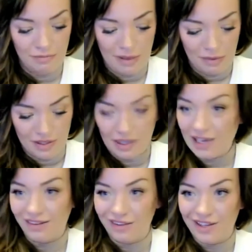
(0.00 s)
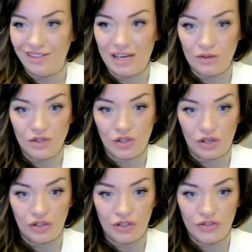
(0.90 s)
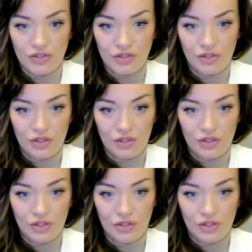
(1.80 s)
maybe get like $1,000,